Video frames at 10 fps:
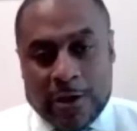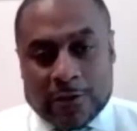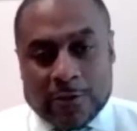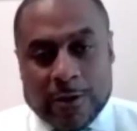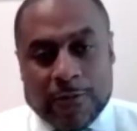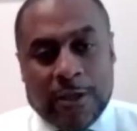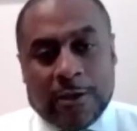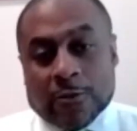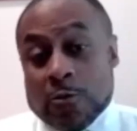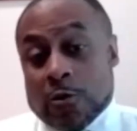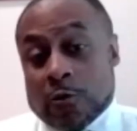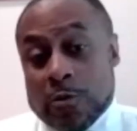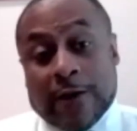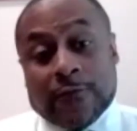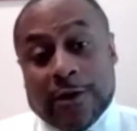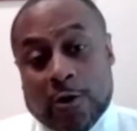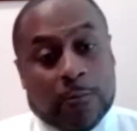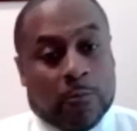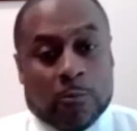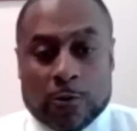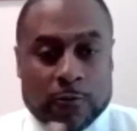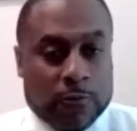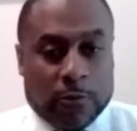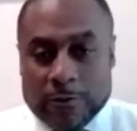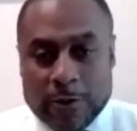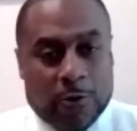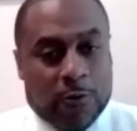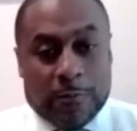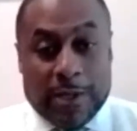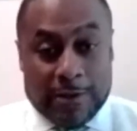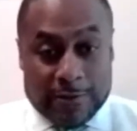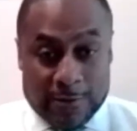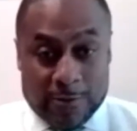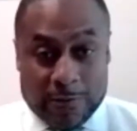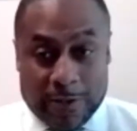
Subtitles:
So I think as lawyers, we have to help work through the whole maze.